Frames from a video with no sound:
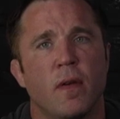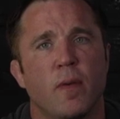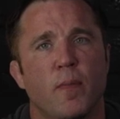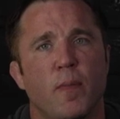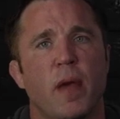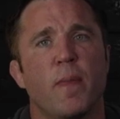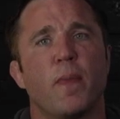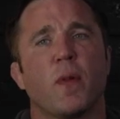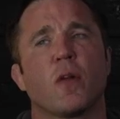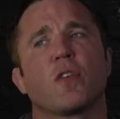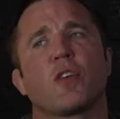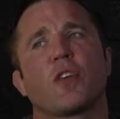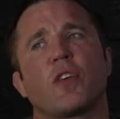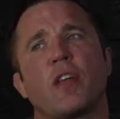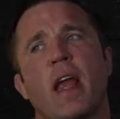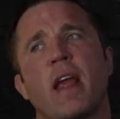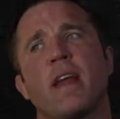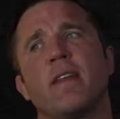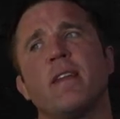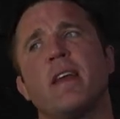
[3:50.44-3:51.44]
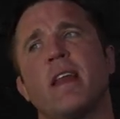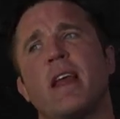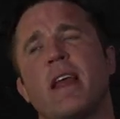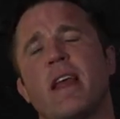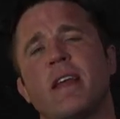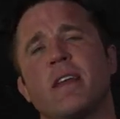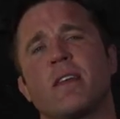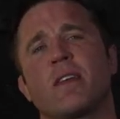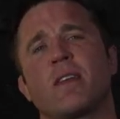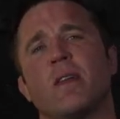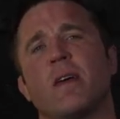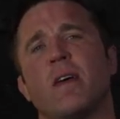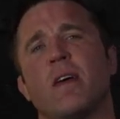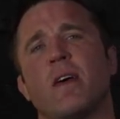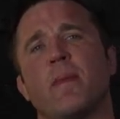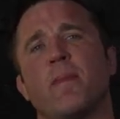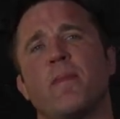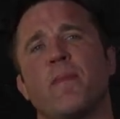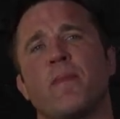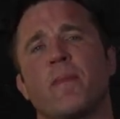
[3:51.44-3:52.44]
People are saying that
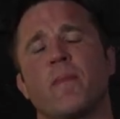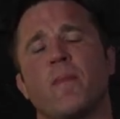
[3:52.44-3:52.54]
Islam